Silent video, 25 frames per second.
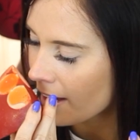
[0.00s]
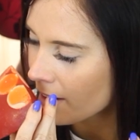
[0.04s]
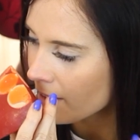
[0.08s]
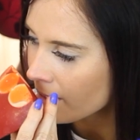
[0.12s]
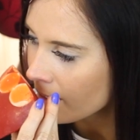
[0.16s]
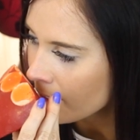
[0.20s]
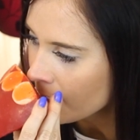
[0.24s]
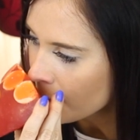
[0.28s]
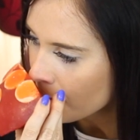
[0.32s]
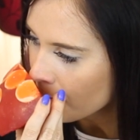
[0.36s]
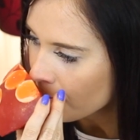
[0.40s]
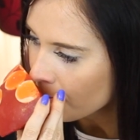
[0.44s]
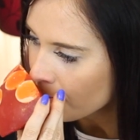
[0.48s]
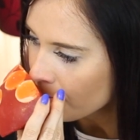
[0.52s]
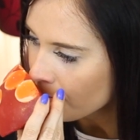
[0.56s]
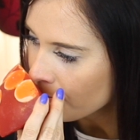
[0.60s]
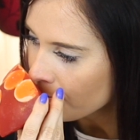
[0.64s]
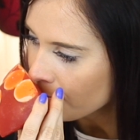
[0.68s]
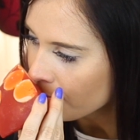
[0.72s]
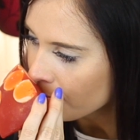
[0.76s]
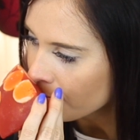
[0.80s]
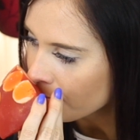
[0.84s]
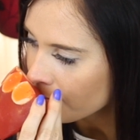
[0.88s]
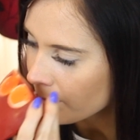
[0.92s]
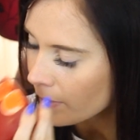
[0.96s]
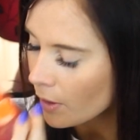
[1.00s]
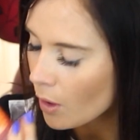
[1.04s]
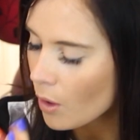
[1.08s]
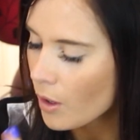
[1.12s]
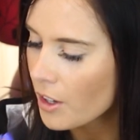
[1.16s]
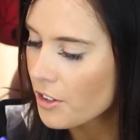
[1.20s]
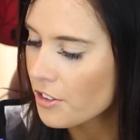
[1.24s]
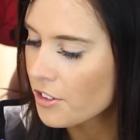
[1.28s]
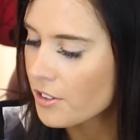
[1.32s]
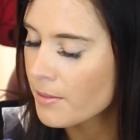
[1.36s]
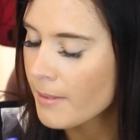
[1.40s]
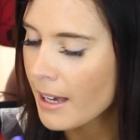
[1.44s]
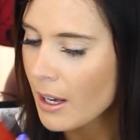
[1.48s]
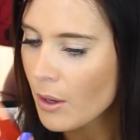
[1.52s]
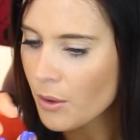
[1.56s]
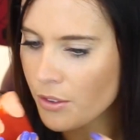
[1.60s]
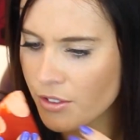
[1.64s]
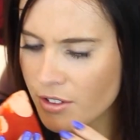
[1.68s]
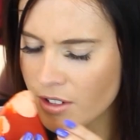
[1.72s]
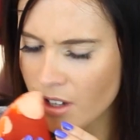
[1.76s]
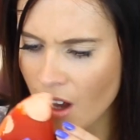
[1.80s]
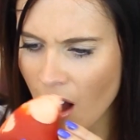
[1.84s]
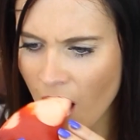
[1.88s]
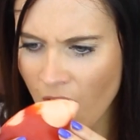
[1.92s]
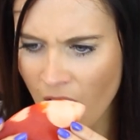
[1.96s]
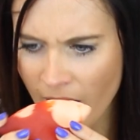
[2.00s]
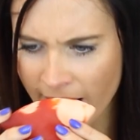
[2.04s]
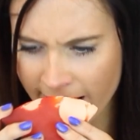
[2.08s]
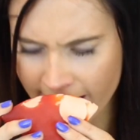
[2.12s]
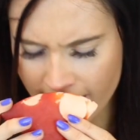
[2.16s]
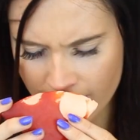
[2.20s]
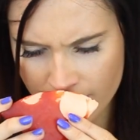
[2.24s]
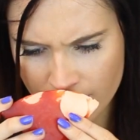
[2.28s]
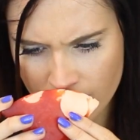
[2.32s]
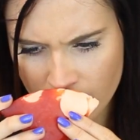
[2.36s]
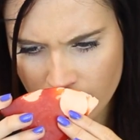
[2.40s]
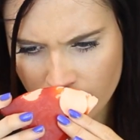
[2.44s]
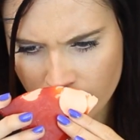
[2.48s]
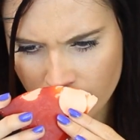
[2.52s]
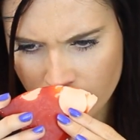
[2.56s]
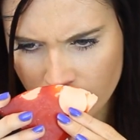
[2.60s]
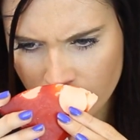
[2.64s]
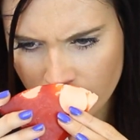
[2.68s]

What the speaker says: And oh, it smells nice.